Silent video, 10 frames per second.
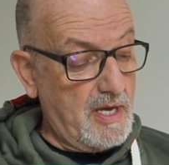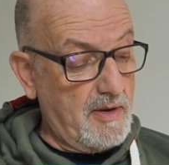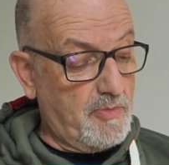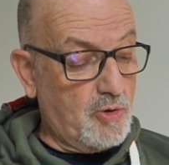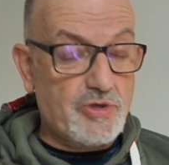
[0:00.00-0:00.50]

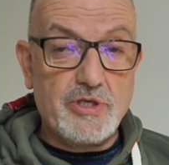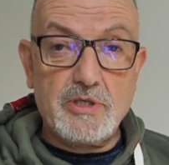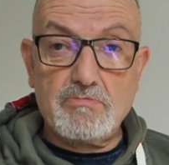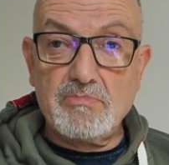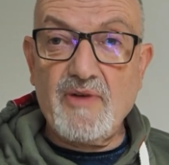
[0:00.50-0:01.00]
bought an
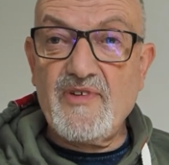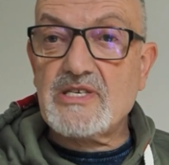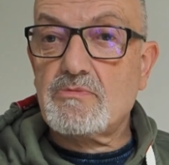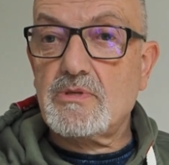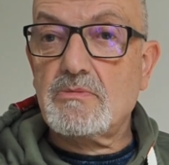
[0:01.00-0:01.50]

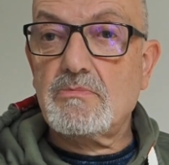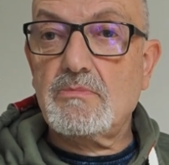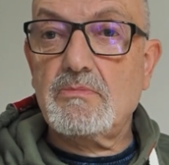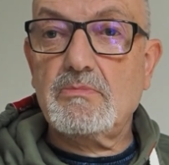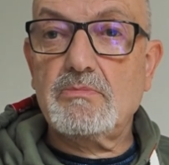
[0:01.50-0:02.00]
investment
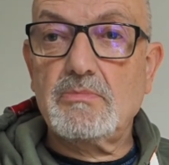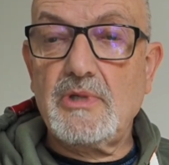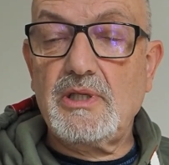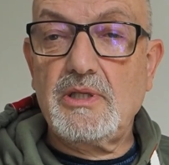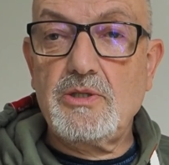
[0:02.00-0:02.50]

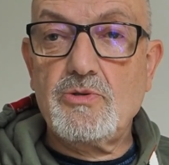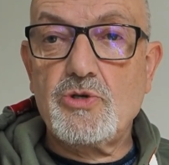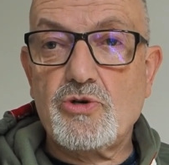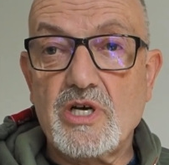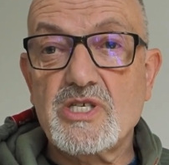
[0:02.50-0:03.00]
in a unit
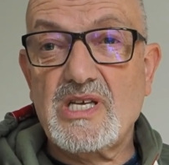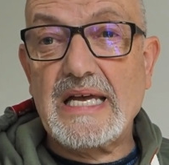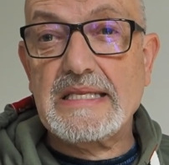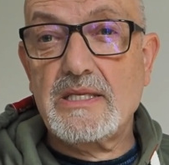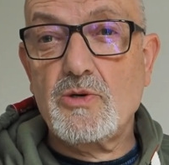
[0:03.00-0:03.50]
trust
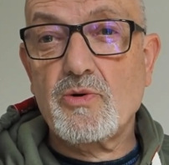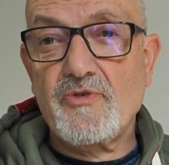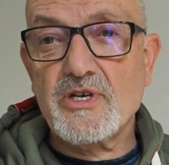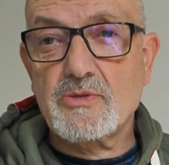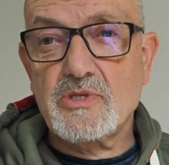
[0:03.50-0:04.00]
and your
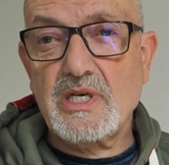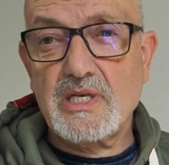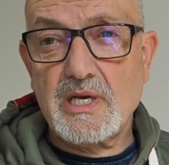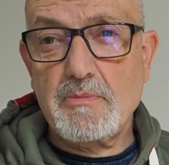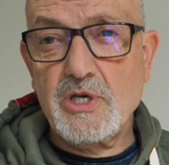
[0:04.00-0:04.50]
advisor was taking
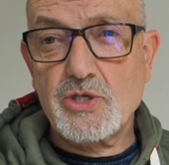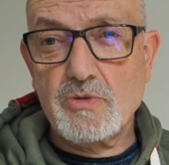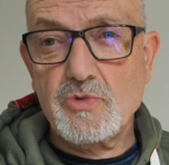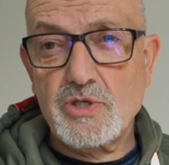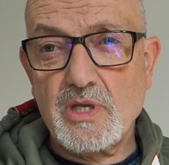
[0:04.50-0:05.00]
a commission,
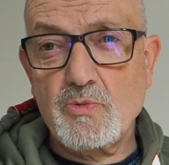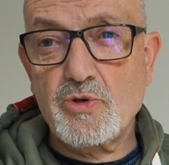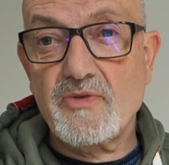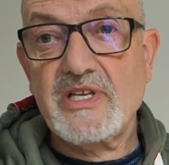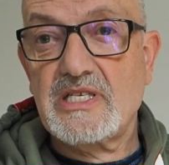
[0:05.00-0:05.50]
which they
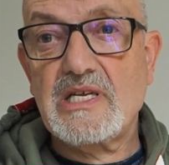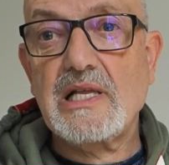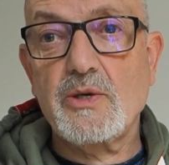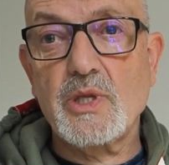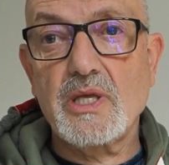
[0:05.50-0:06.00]
wouldn't have had to tell
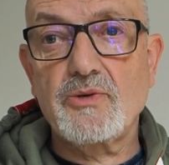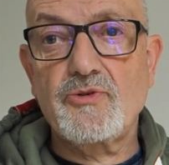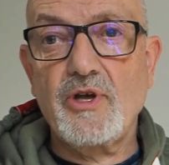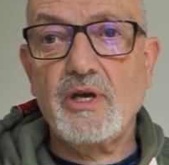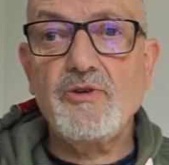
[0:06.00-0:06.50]
you in those
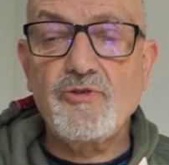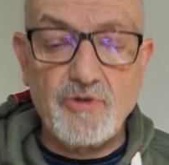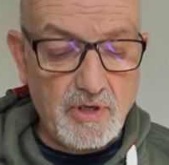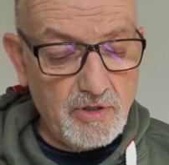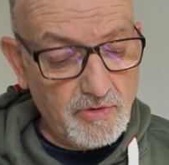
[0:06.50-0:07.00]
days,
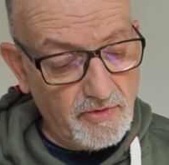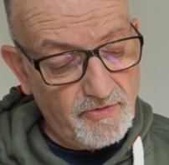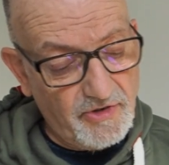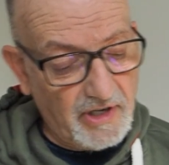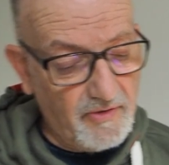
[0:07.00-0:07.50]
you'd have
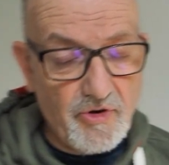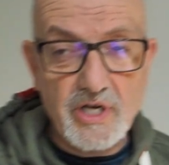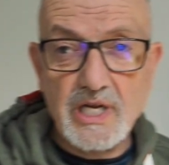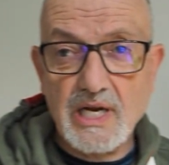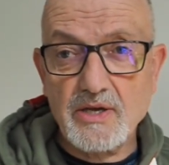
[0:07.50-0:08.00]
seen a
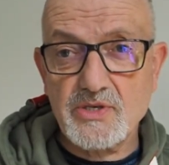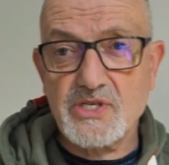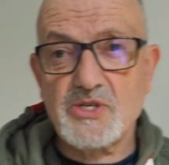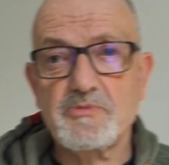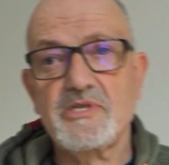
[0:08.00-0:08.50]
front-end load of
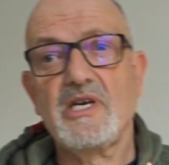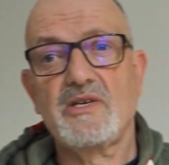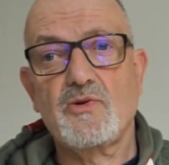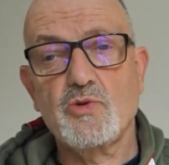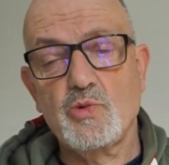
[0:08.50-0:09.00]
6%.
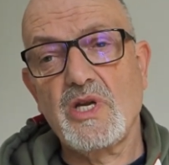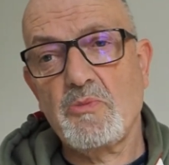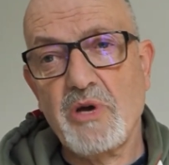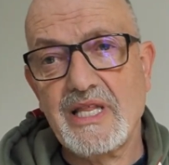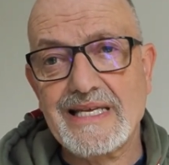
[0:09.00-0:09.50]
Of course, we don't
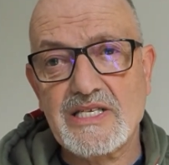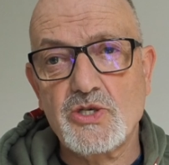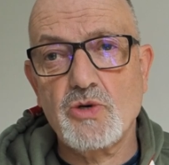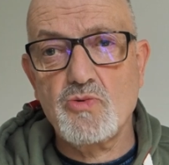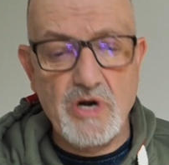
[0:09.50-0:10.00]
pay that
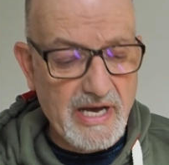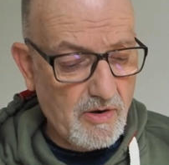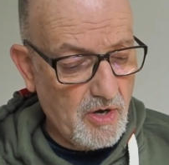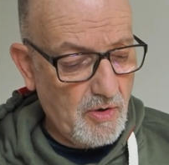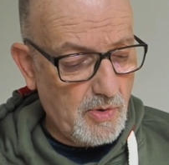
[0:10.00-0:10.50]
at all now.
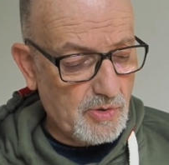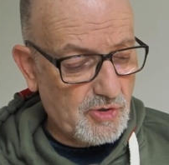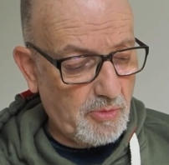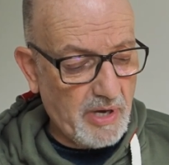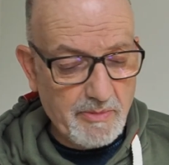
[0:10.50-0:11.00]
We
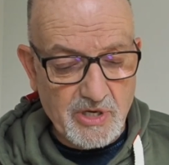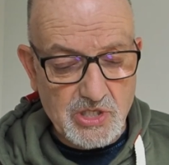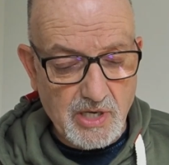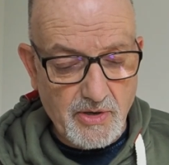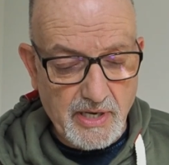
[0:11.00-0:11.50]
also pay much
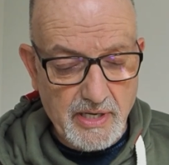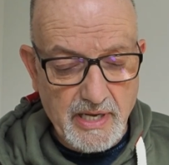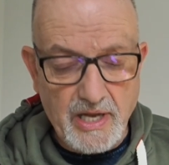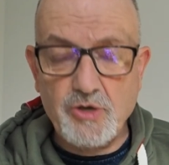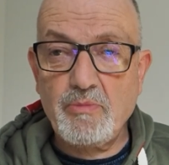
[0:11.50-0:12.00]
lower
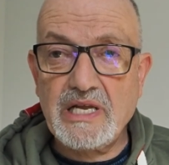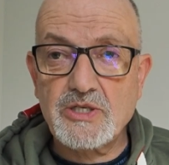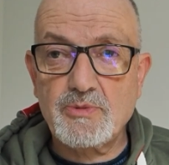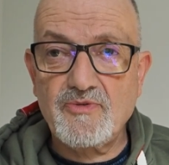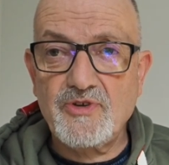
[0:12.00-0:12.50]
annual
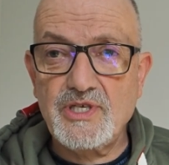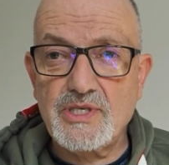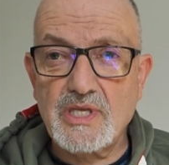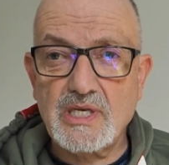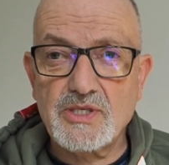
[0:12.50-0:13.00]
management fees
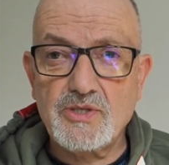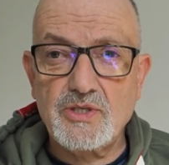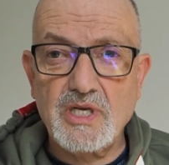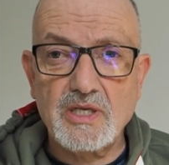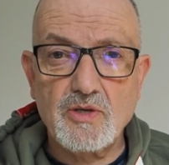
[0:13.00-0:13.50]
thanks to
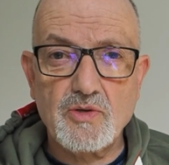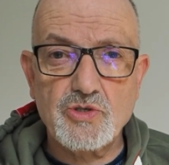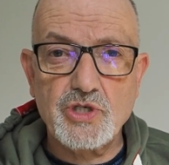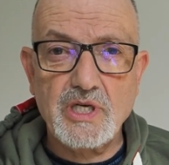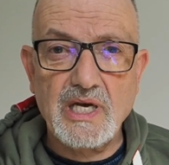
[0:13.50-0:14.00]

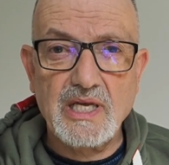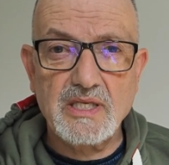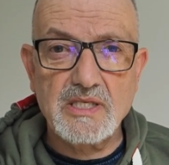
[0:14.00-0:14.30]
technology and